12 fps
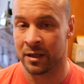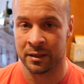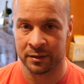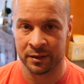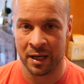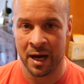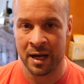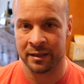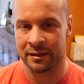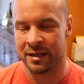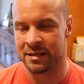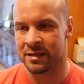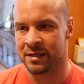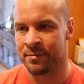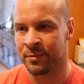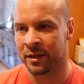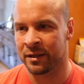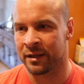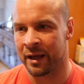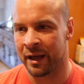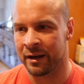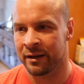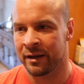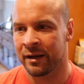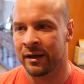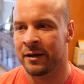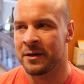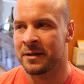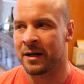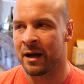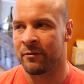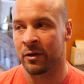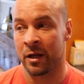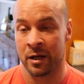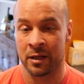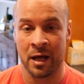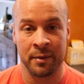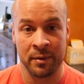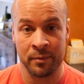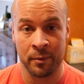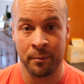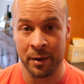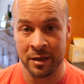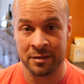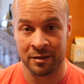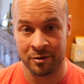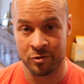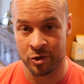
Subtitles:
a lot. It's something that I feel like a lot of people base their